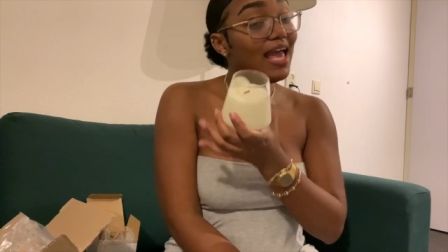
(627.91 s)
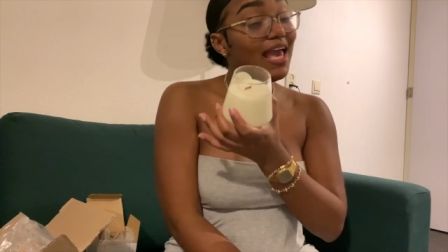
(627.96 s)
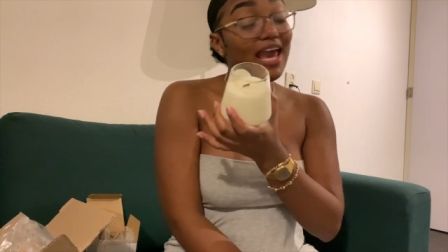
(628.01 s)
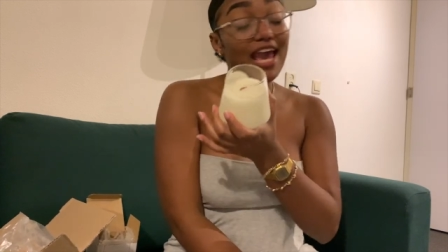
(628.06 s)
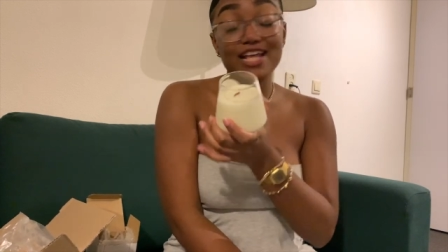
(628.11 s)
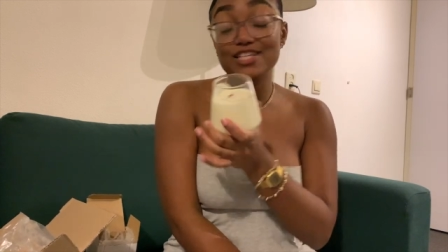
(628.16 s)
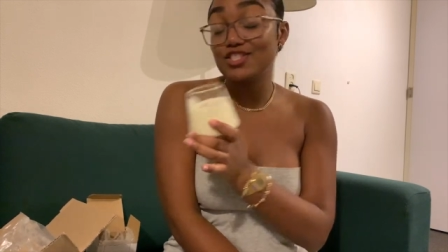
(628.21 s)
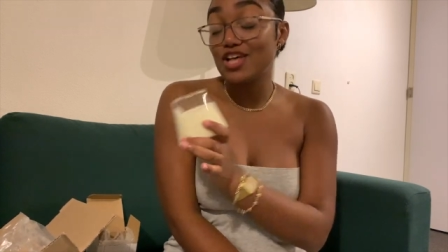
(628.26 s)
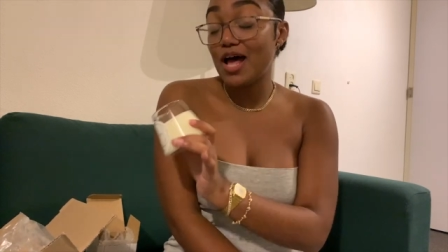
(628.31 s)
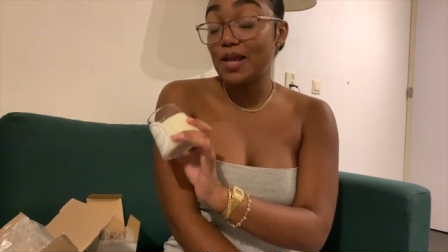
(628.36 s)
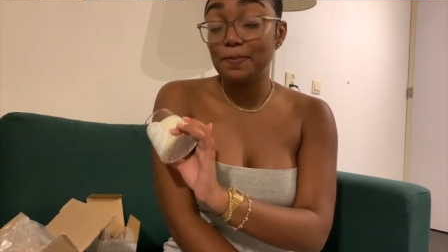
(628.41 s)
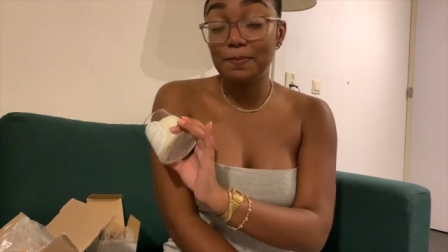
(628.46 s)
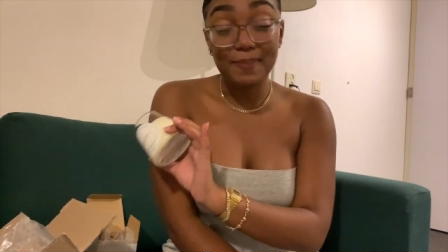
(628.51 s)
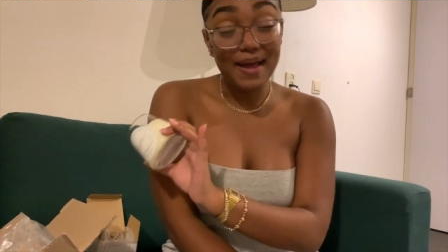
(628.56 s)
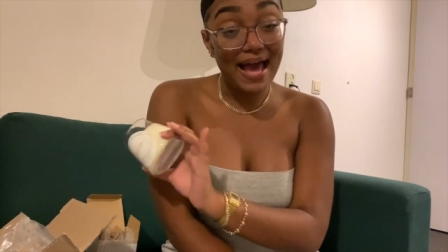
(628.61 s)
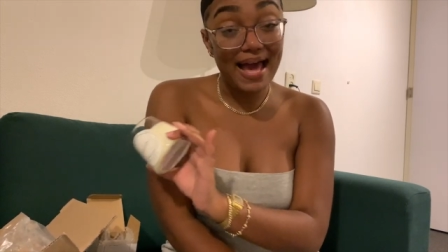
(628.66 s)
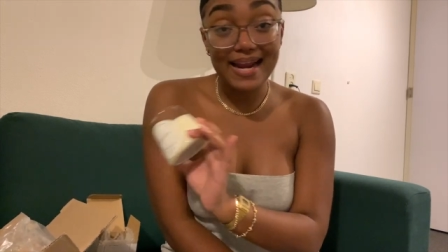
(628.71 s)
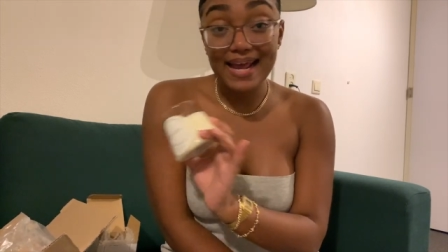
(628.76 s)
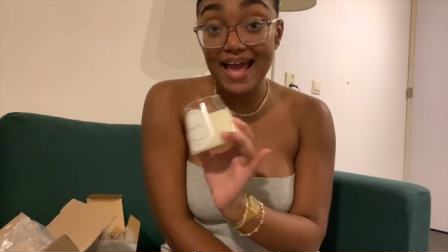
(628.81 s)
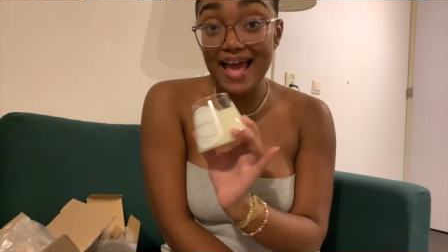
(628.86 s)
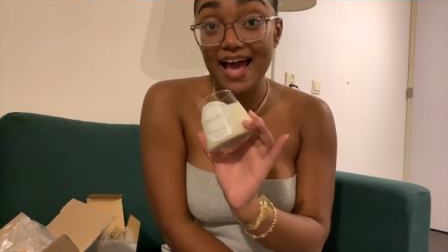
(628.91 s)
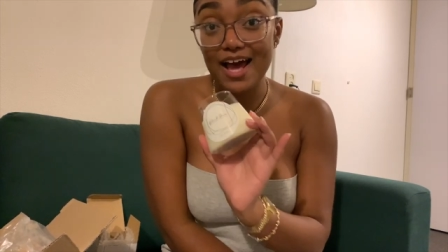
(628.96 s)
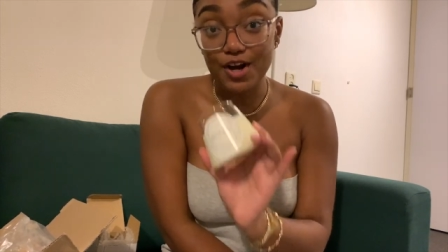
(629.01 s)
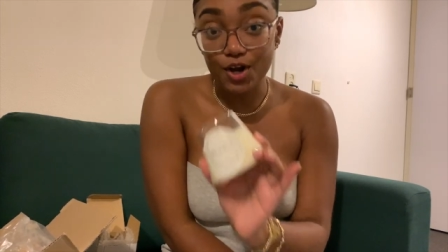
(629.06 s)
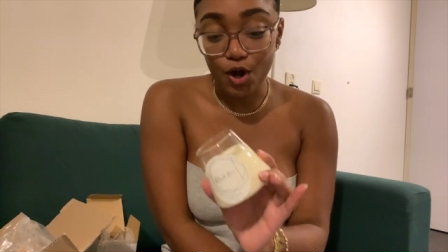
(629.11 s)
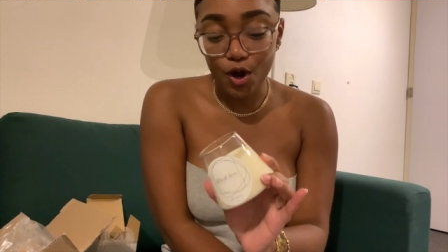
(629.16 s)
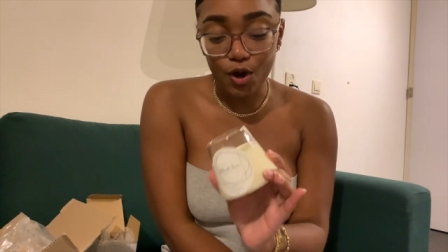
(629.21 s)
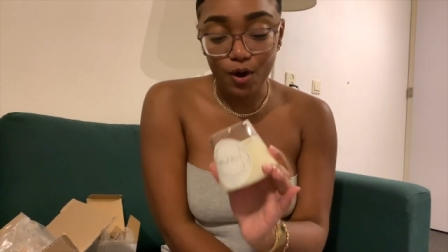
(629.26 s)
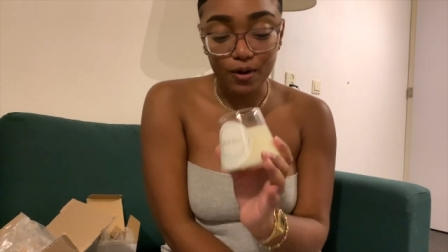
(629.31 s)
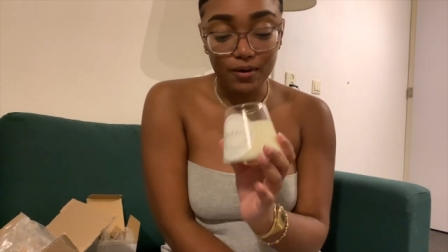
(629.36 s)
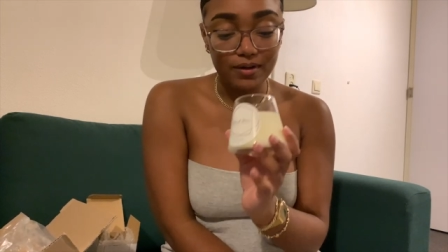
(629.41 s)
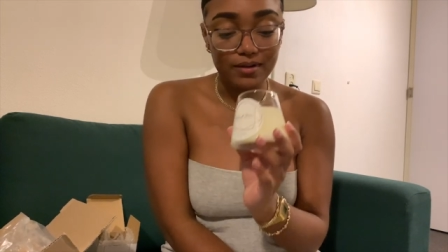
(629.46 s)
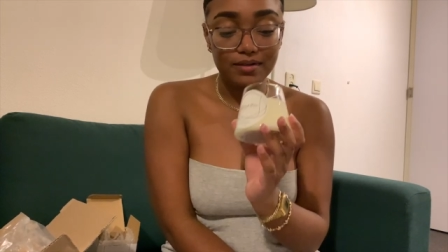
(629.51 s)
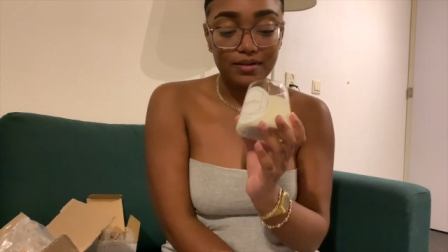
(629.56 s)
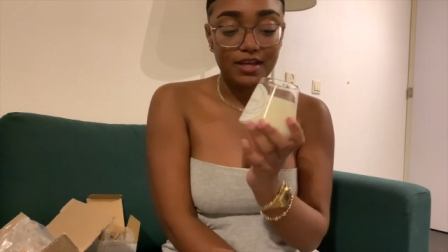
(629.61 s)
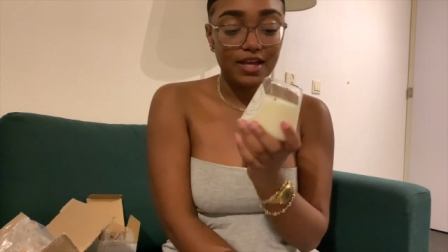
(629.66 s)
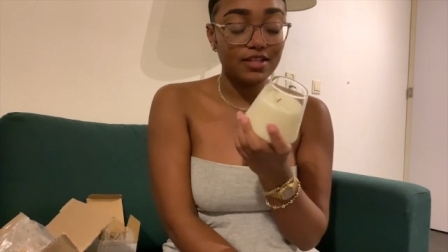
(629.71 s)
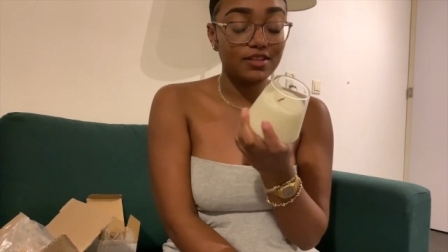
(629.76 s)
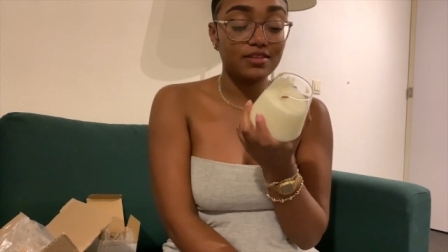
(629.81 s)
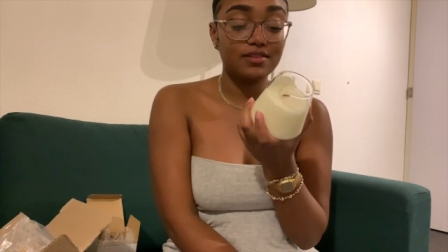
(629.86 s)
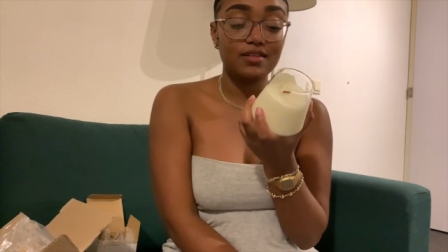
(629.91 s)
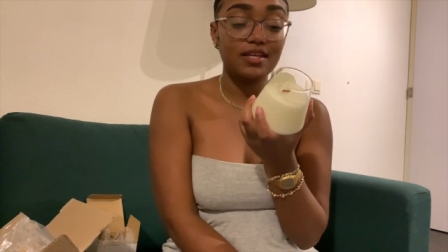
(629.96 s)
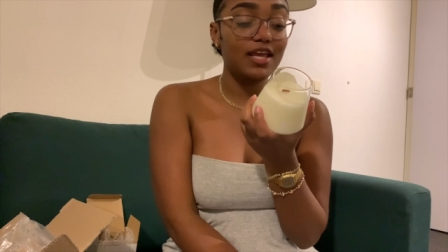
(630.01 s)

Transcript: it's not bad at all it,